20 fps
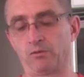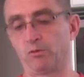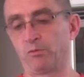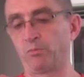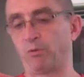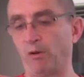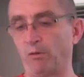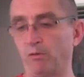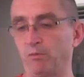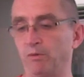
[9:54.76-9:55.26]
that
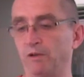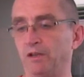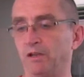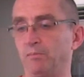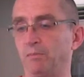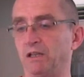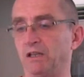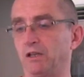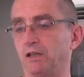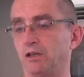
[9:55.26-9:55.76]
will
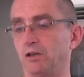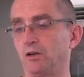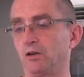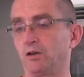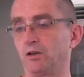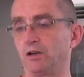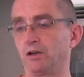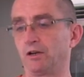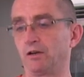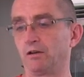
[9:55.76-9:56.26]
probably be
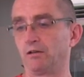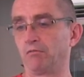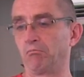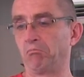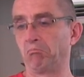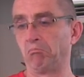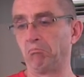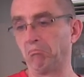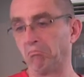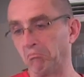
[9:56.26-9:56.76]
cured
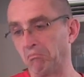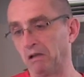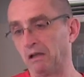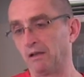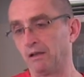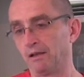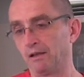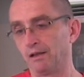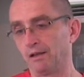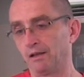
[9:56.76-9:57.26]
in
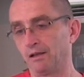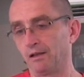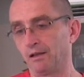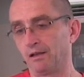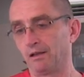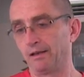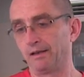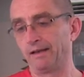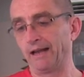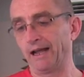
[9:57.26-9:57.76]

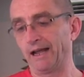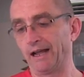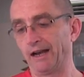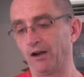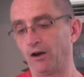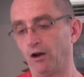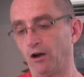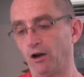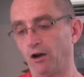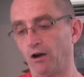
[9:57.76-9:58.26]
a day
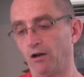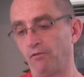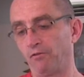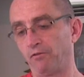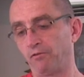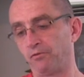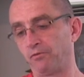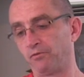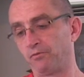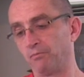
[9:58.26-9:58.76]
and a
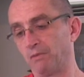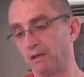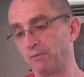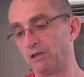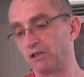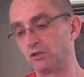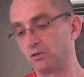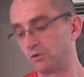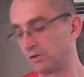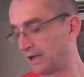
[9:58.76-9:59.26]
half,
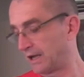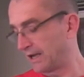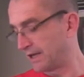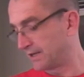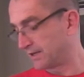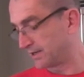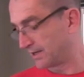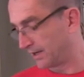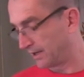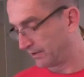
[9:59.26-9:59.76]
maybe two
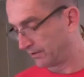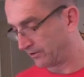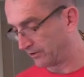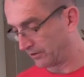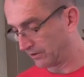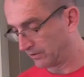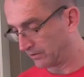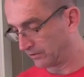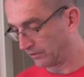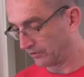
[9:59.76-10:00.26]
days, and
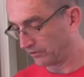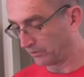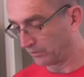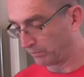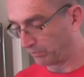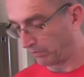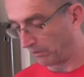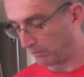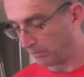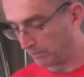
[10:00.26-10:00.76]
so this
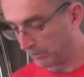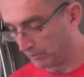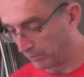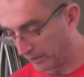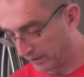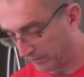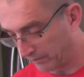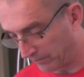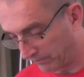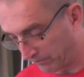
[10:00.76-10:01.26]
will probably be one